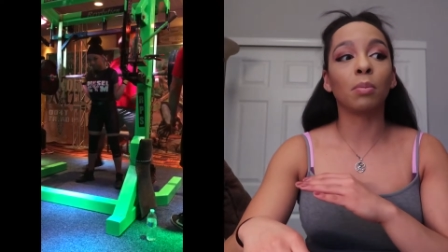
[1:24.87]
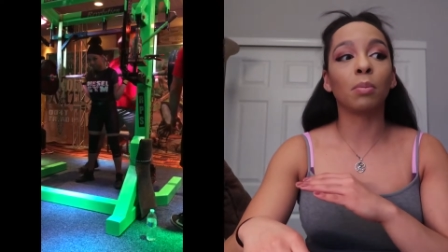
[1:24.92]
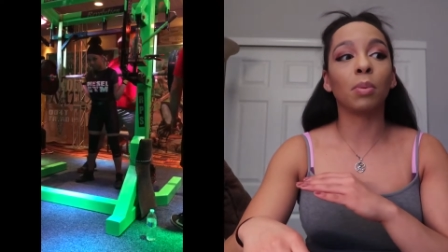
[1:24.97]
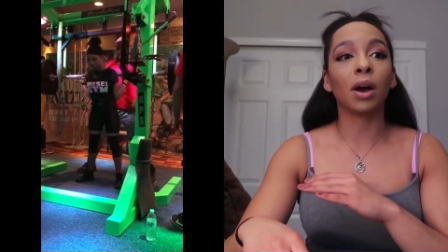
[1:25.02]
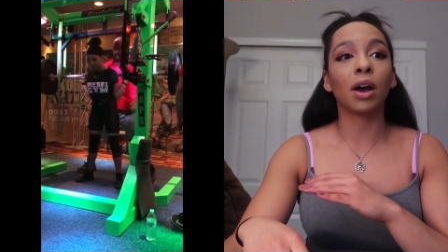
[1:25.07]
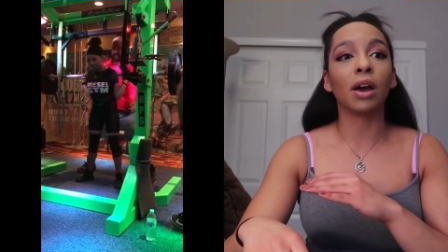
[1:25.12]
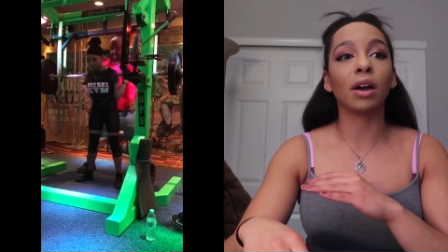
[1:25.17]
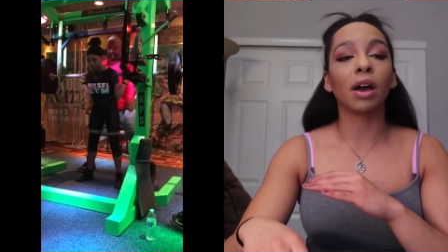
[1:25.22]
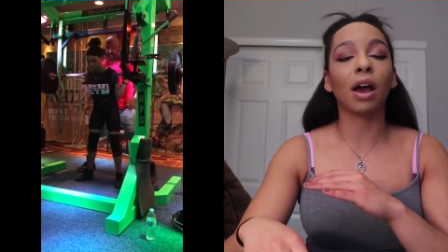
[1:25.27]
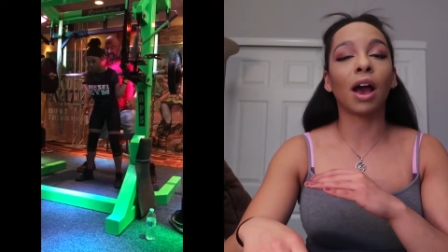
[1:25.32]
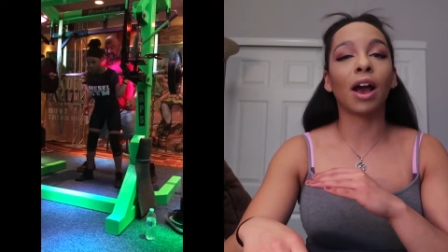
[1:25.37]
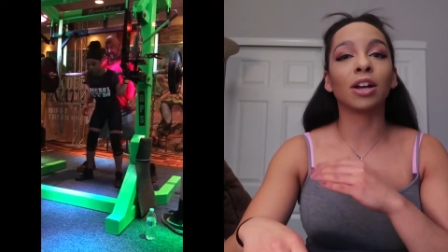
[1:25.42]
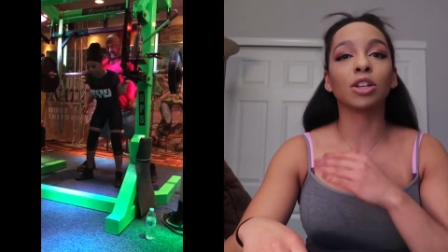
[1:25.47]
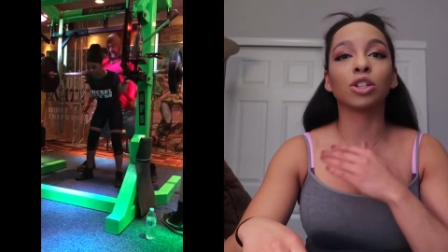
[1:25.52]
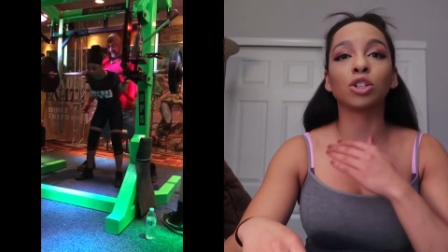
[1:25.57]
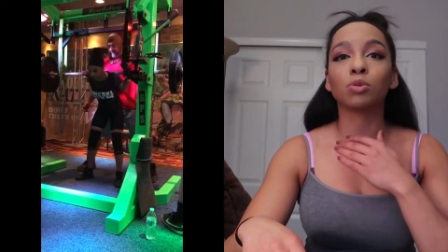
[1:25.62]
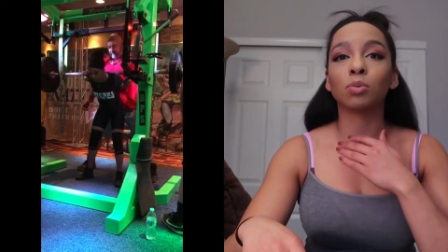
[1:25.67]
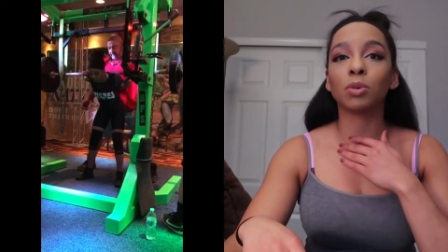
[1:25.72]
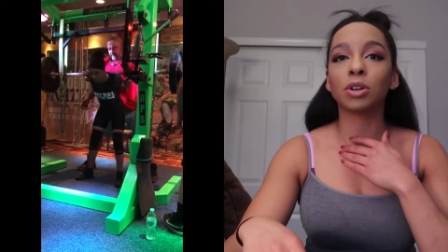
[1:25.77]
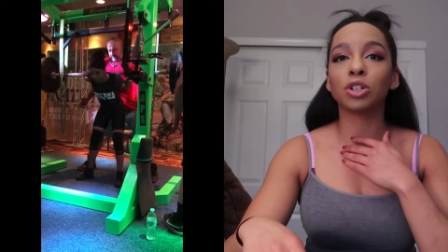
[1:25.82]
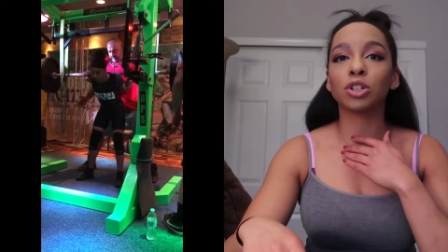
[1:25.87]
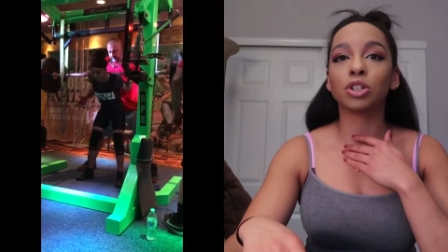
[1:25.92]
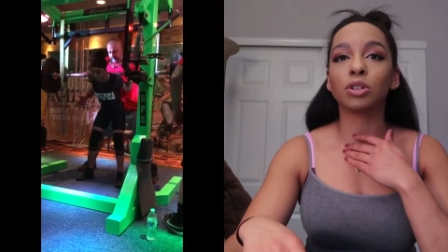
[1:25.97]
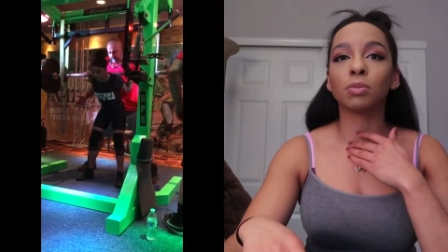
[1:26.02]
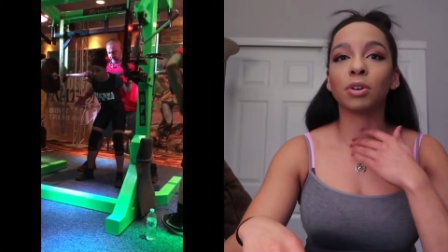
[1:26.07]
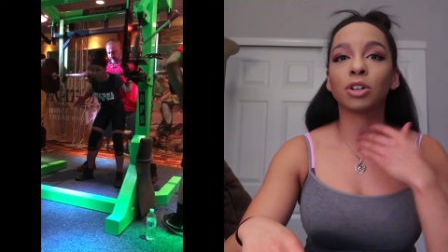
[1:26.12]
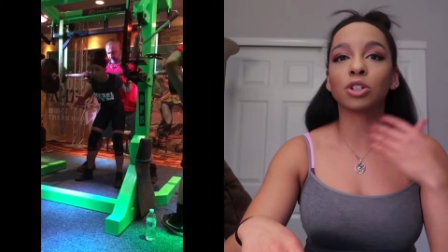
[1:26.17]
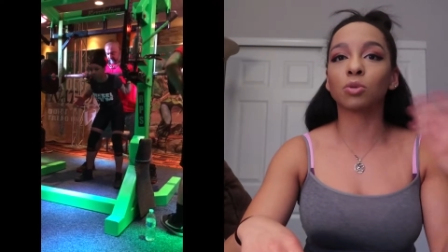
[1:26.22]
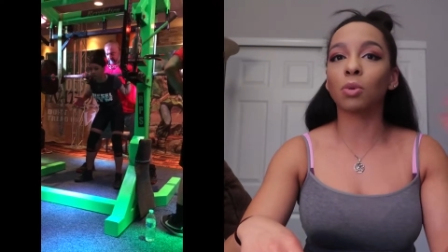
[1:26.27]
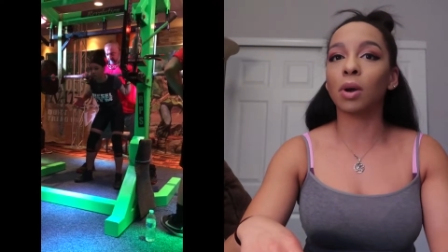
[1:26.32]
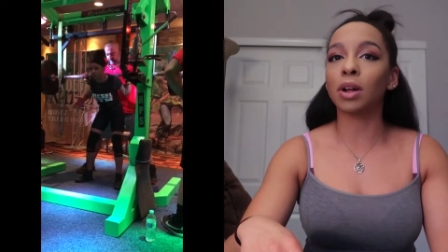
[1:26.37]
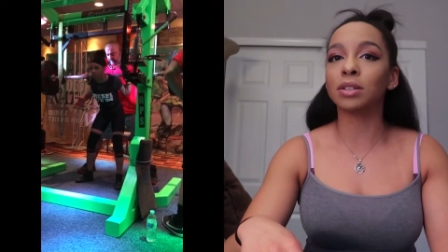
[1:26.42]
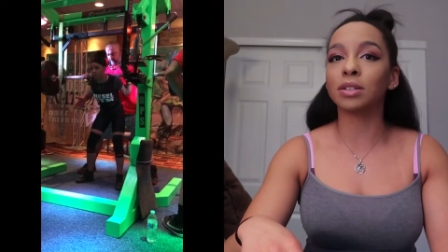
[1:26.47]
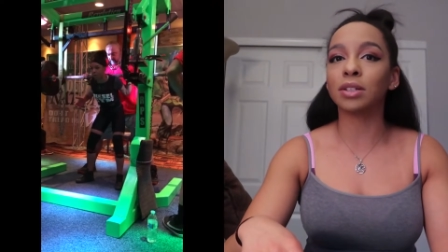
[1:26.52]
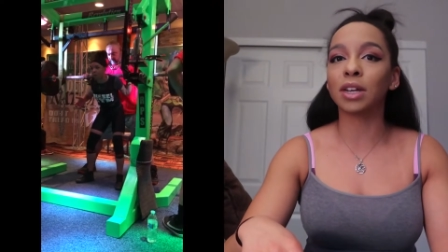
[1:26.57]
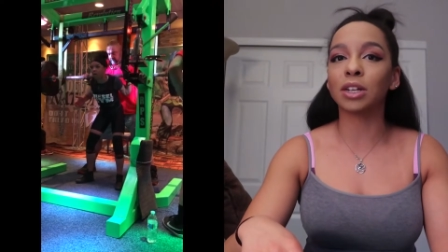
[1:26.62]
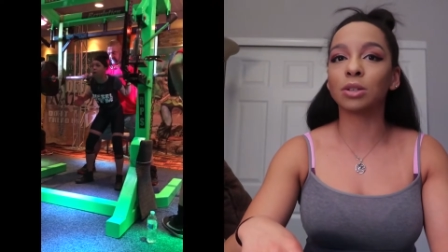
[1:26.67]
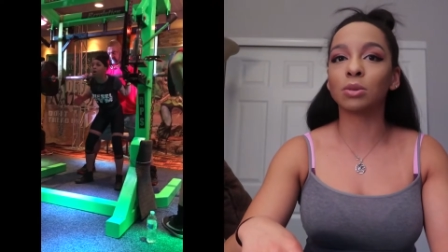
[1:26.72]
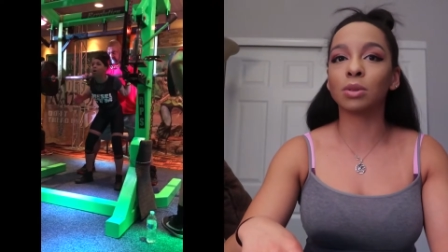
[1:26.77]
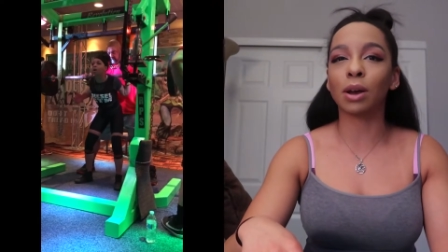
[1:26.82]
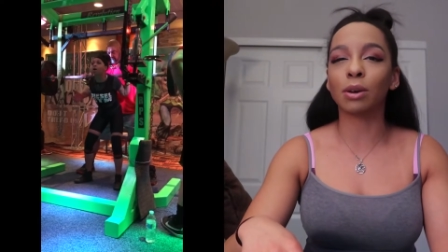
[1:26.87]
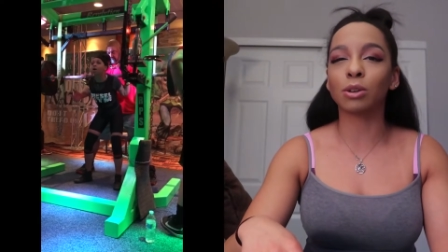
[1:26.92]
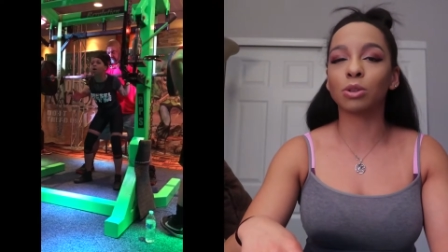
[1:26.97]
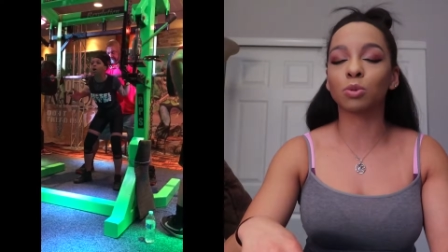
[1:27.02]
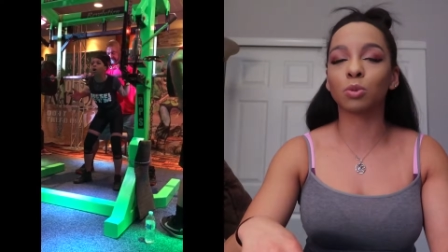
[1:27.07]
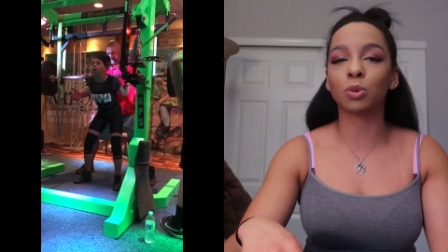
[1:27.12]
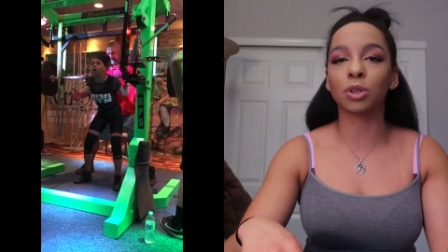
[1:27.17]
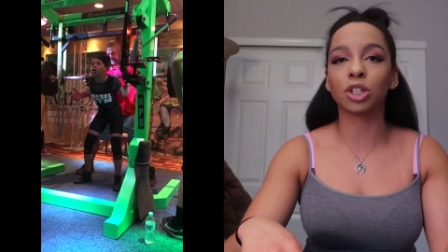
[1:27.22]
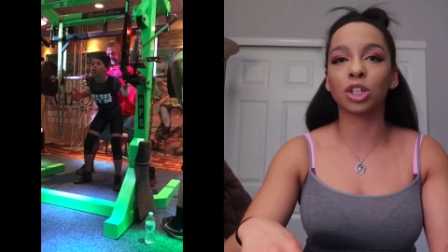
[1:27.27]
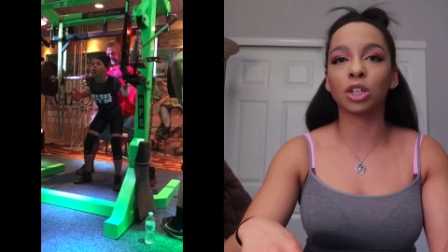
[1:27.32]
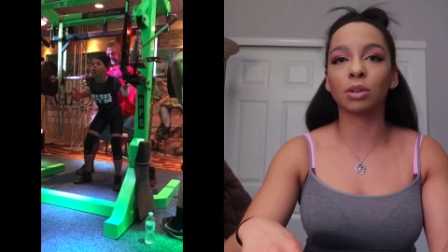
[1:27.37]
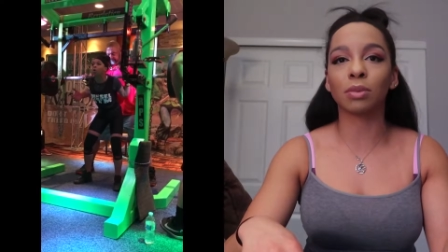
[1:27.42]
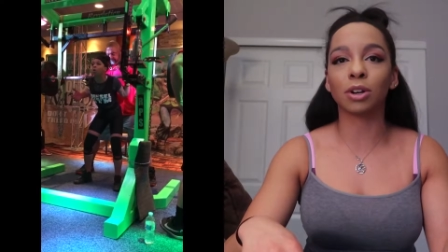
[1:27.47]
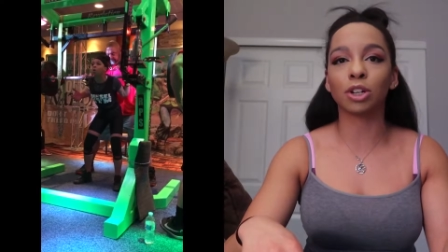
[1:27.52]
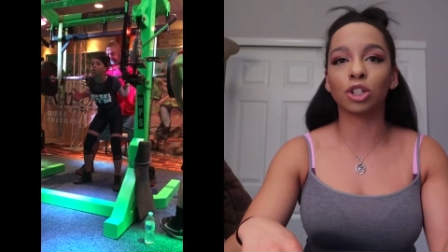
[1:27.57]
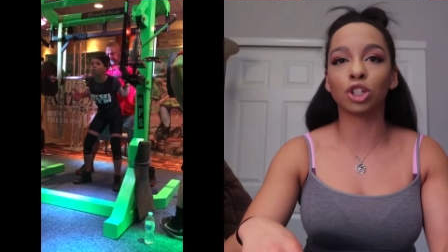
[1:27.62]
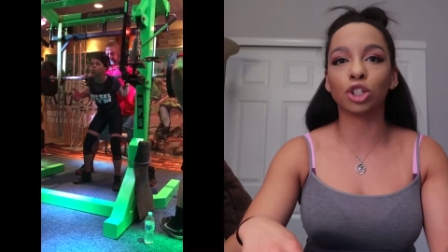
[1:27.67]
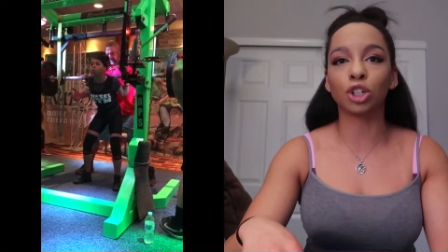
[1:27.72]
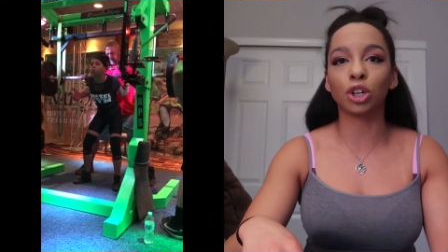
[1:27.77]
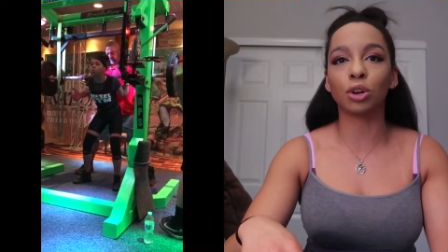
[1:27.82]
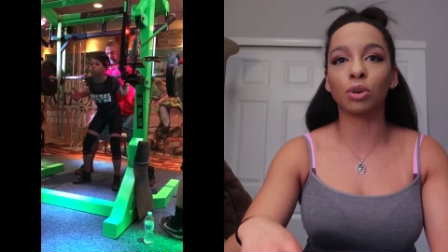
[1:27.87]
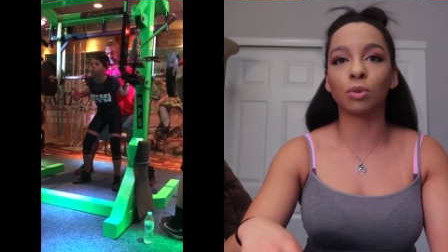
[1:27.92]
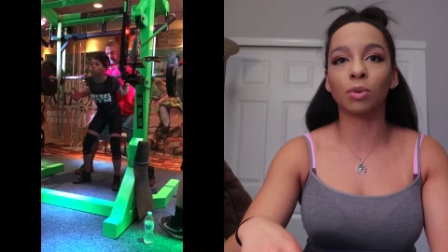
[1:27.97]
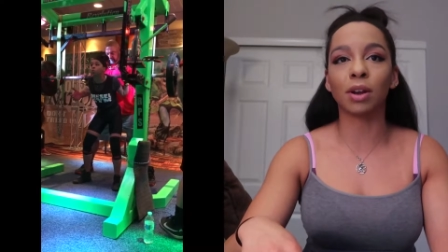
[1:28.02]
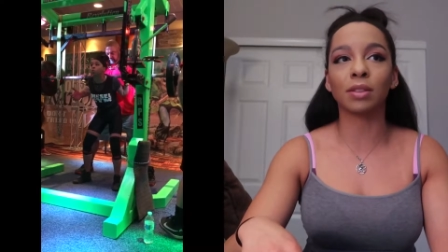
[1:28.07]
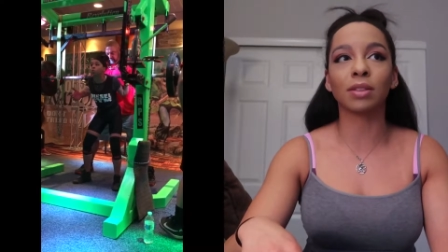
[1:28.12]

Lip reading: But I switched my squat stance without switching my shoe,